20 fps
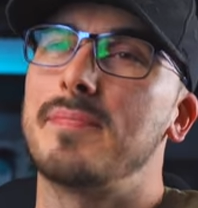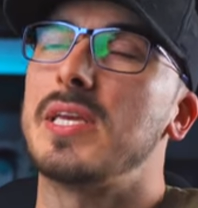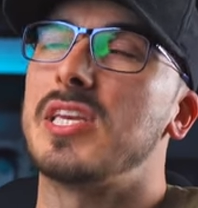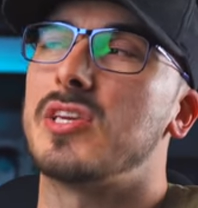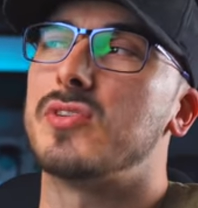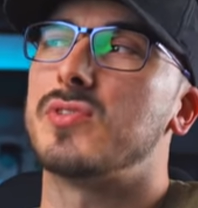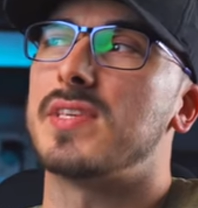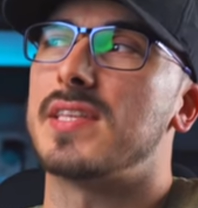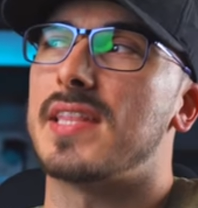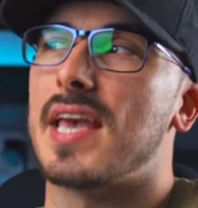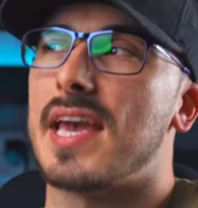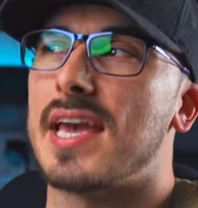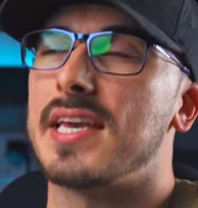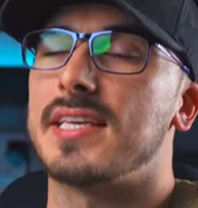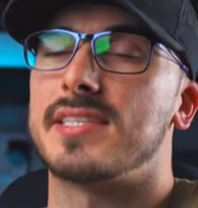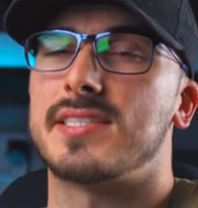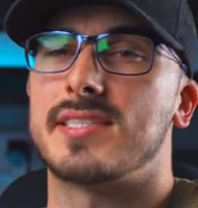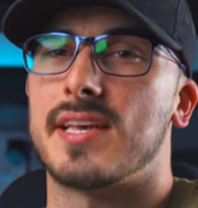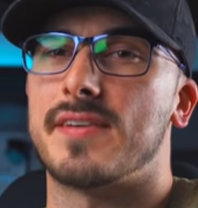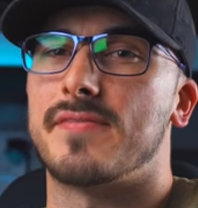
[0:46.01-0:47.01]
been using the
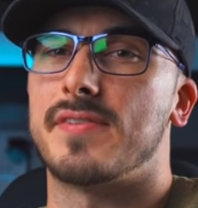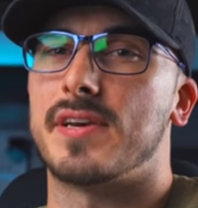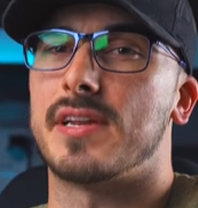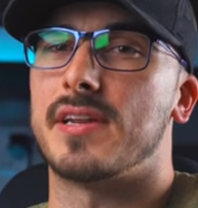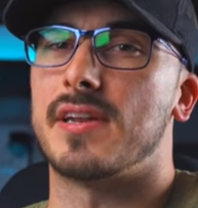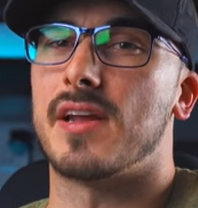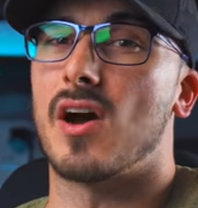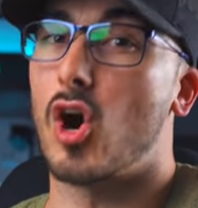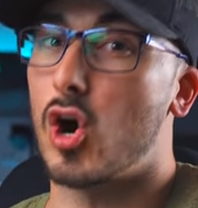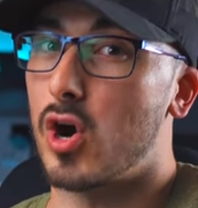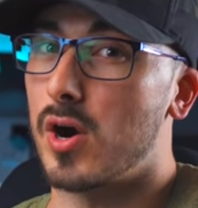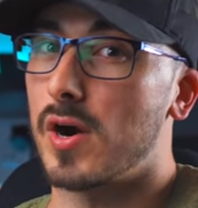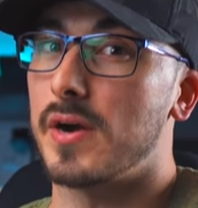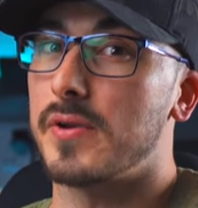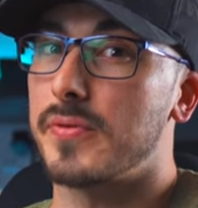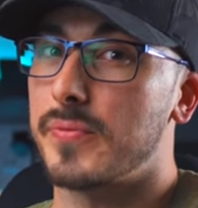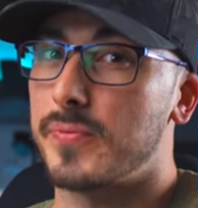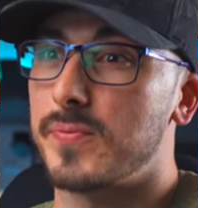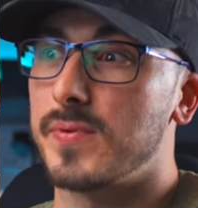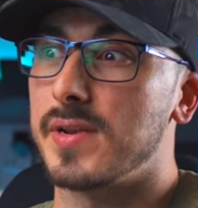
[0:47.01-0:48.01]
A7
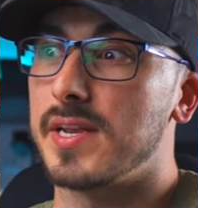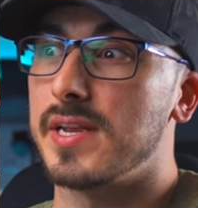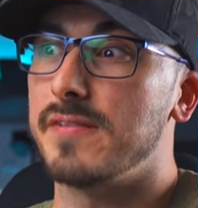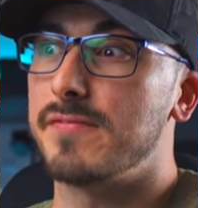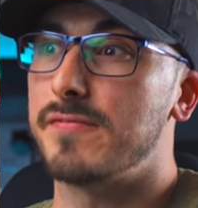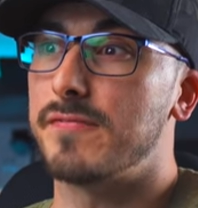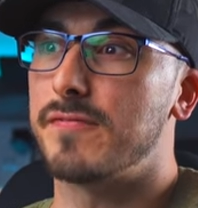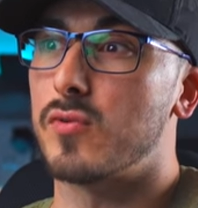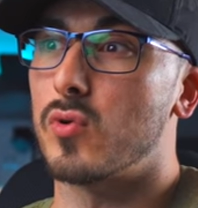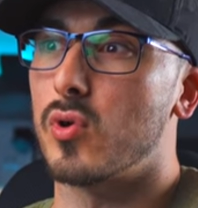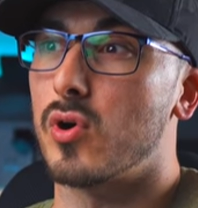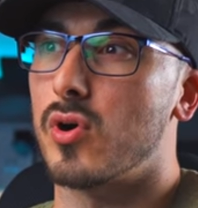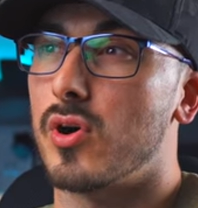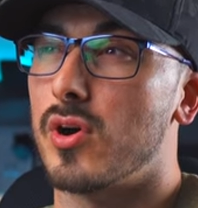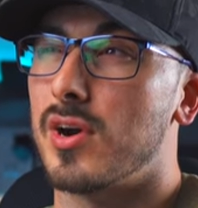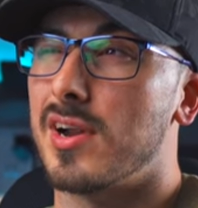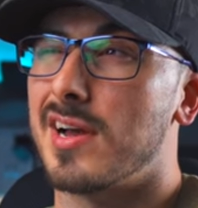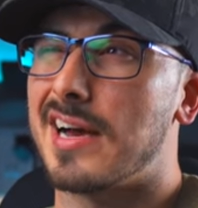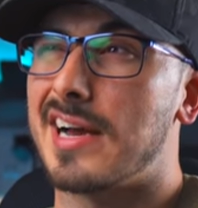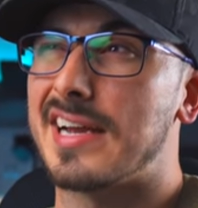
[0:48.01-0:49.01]
R3
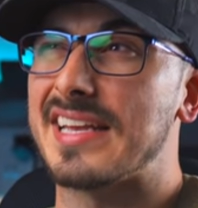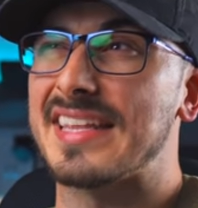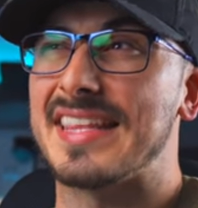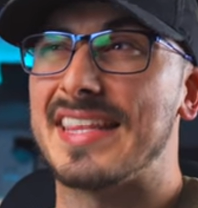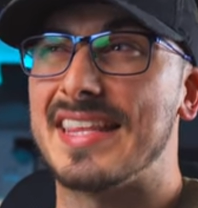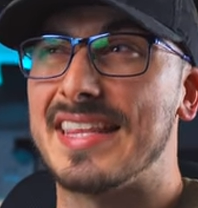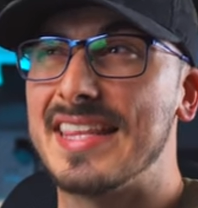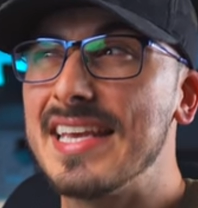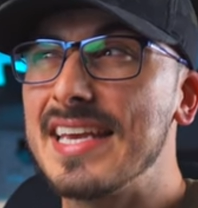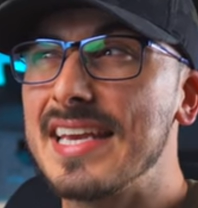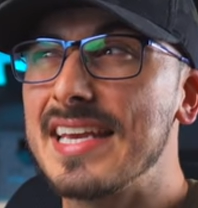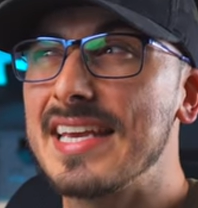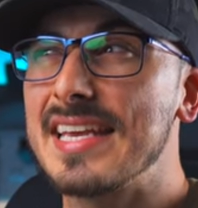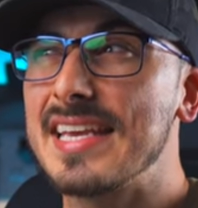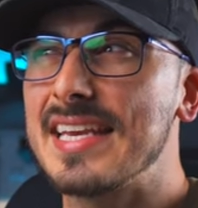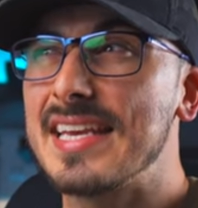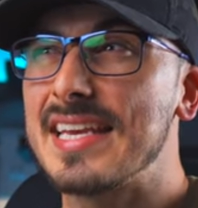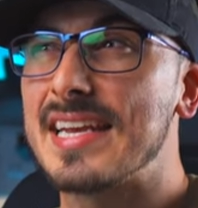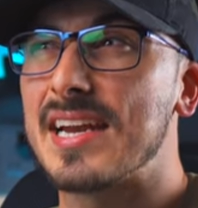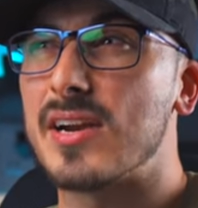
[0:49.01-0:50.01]
for, I
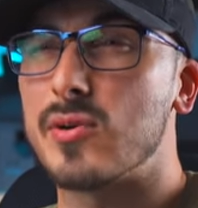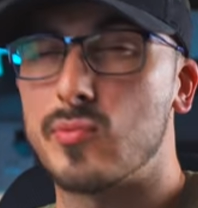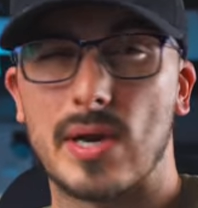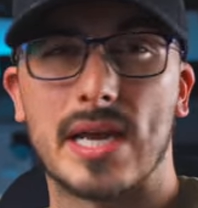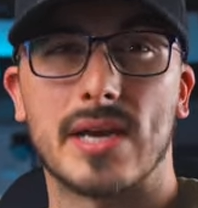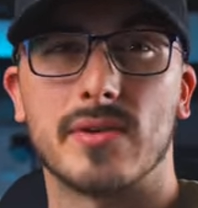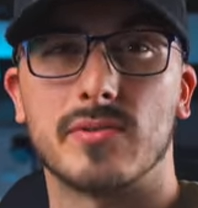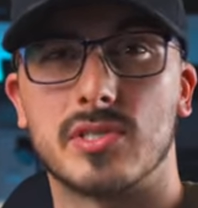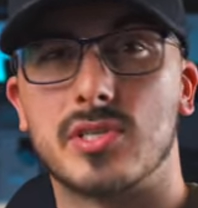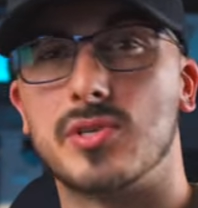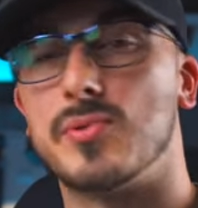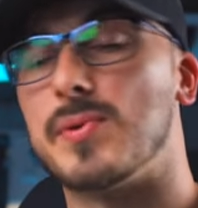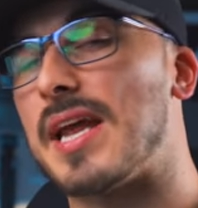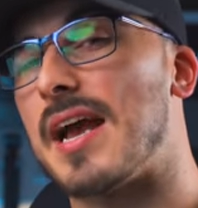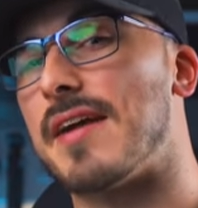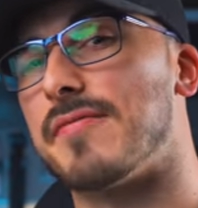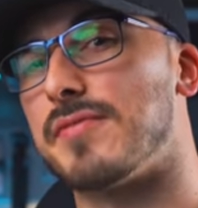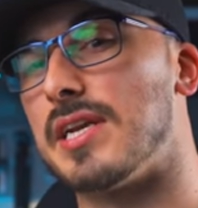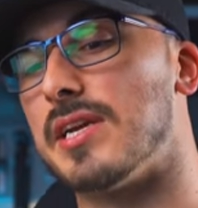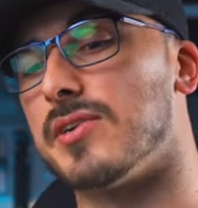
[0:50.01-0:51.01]
think, around
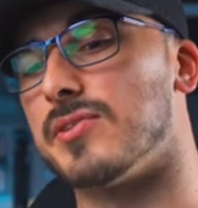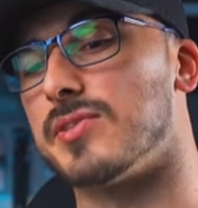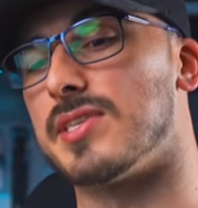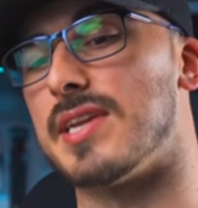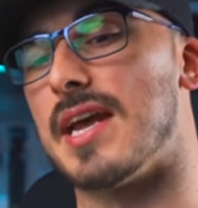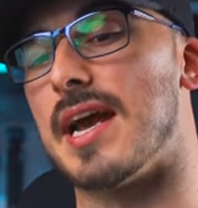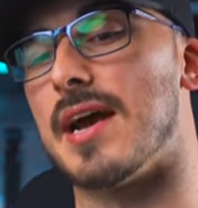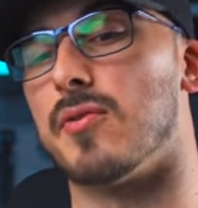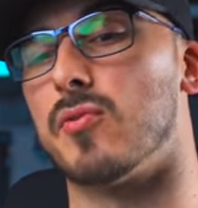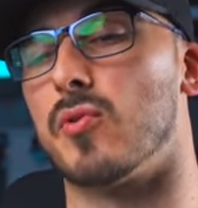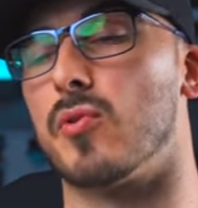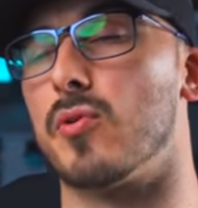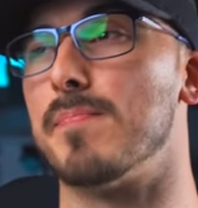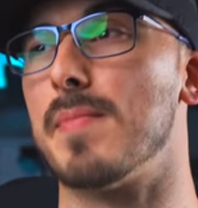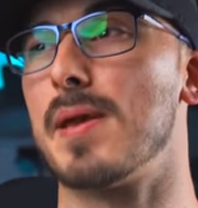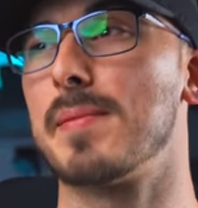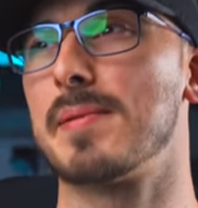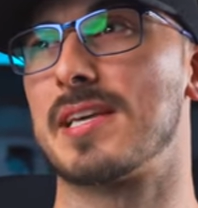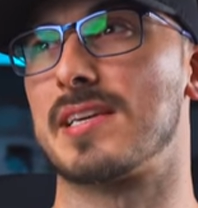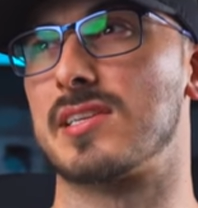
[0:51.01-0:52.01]
2.5 years now, or
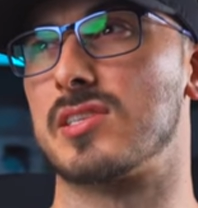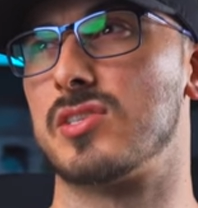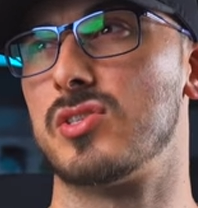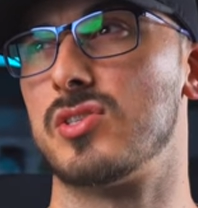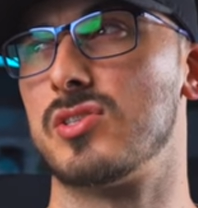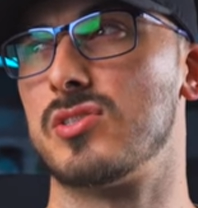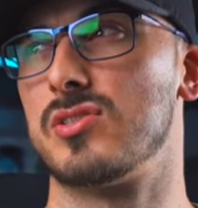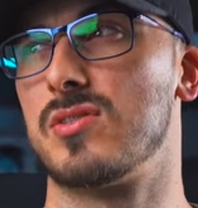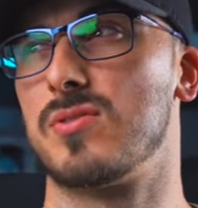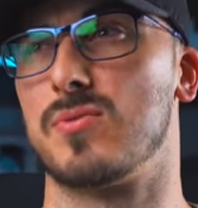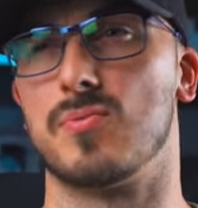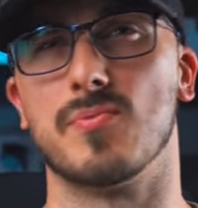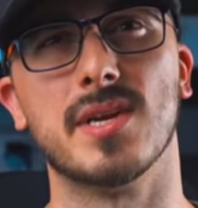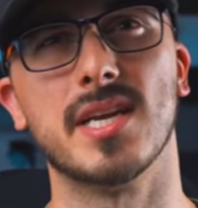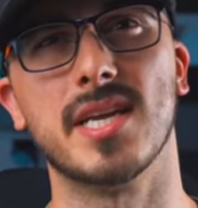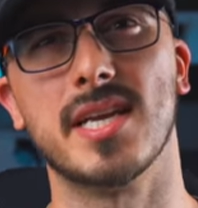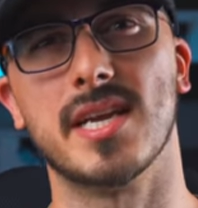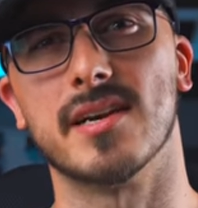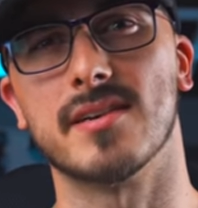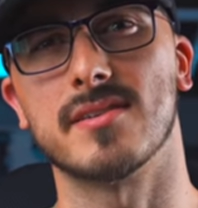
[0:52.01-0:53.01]
maybe like 3
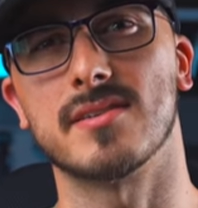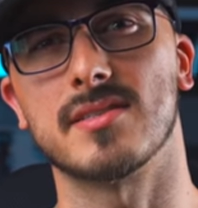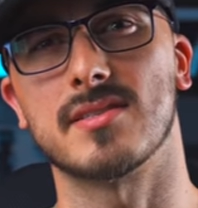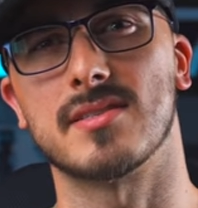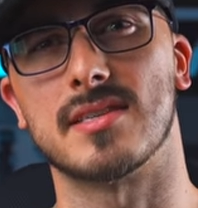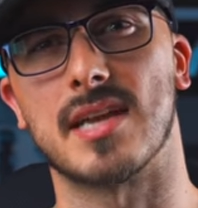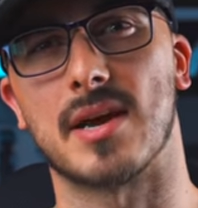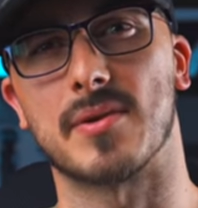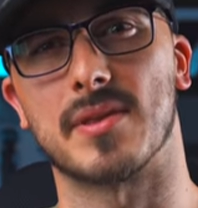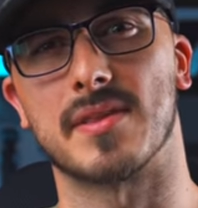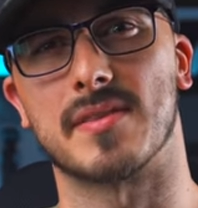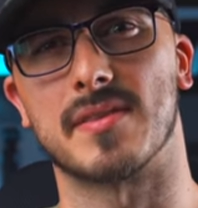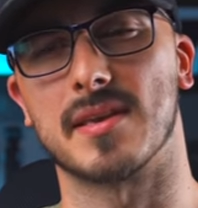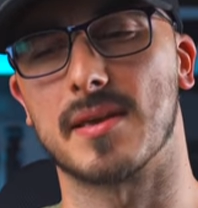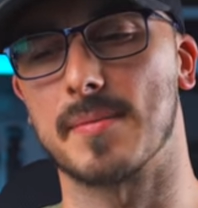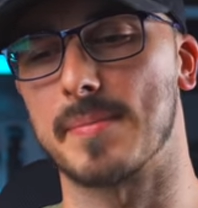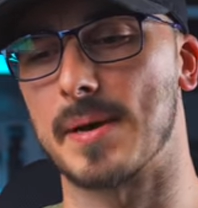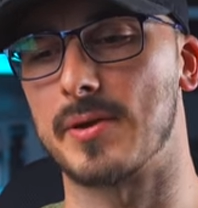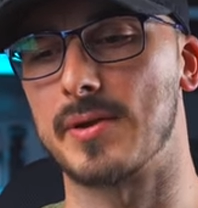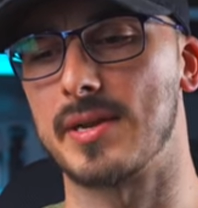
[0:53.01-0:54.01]
years now that I
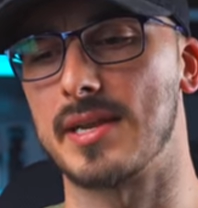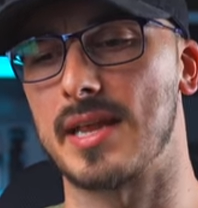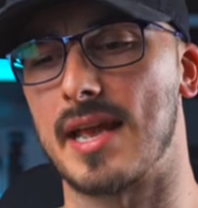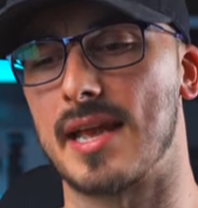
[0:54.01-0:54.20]
think about it.